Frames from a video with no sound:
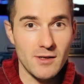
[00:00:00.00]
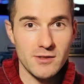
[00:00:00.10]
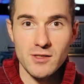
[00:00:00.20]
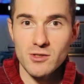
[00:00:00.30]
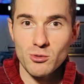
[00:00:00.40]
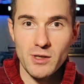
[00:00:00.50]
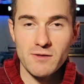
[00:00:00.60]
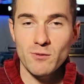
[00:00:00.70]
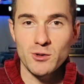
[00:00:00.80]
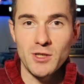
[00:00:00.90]
It's a
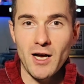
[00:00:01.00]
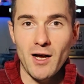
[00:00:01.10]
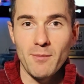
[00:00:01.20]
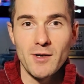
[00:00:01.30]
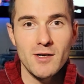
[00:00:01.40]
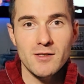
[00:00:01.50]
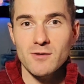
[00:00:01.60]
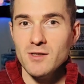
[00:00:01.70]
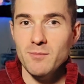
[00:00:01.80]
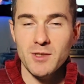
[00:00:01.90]
stressful job. So
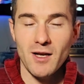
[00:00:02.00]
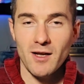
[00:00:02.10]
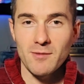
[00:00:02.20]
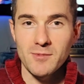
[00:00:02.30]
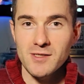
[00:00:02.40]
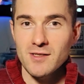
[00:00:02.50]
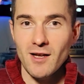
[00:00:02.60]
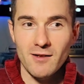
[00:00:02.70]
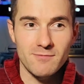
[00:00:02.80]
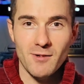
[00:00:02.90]
sometimes
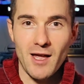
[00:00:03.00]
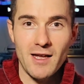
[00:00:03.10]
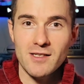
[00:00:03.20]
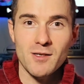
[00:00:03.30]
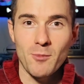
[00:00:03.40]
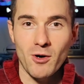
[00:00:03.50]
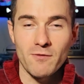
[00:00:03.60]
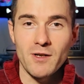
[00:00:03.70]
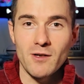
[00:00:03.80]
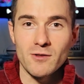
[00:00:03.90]
ASMR
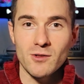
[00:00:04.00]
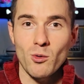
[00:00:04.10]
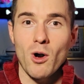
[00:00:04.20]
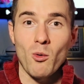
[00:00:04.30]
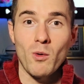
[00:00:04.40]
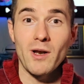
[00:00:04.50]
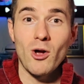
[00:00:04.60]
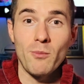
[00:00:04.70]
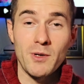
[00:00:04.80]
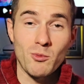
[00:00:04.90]
videos are what
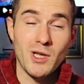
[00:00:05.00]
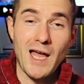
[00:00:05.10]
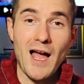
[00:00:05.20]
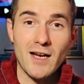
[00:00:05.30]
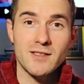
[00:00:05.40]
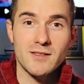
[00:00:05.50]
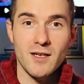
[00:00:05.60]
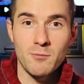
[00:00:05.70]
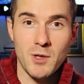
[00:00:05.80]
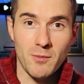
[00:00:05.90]
help me relax
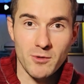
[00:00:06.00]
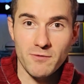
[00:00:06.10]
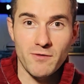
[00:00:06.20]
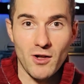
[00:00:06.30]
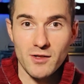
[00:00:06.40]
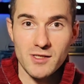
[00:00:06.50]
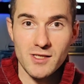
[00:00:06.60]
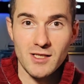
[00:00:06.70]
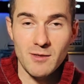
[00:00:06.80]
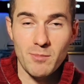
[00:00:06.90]
and be able to fall
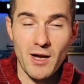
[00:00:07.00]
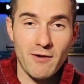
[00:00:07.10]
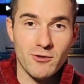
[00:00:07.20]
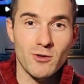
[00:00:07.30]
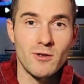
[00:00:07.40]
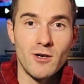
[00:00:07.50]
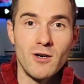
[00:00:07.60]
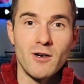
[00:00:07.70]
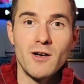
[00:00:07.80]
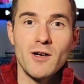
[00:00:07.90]
asleep after a
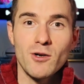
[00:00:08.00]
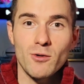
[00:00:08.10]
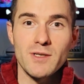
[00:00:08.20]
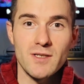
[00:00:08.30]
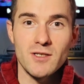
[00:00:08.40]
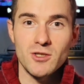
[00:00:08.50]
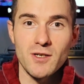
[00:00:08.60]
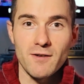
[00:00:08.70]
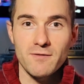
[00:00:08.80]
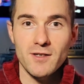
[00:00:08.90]
long, crazy
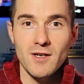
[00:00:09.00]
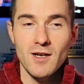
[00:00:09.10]
shift.